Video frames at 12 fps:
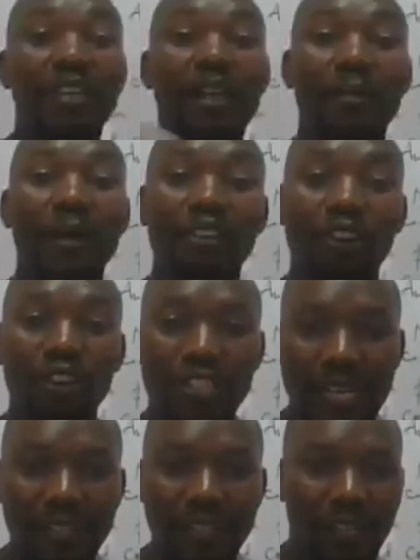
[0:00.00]
big company or
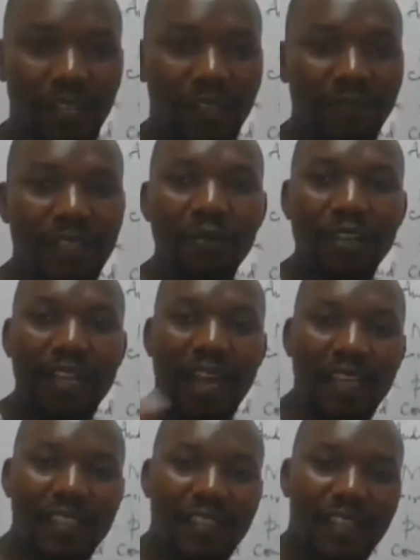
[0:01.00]
Total. If somebody
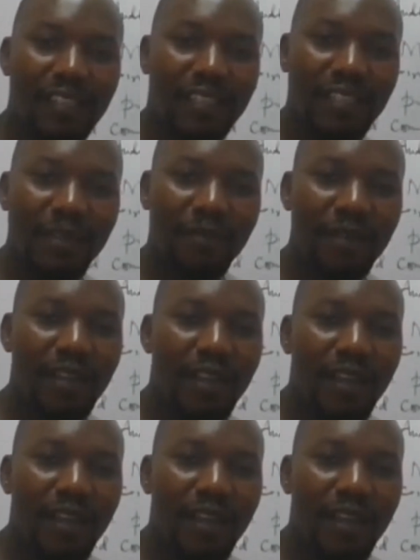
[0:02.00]
hacks their system,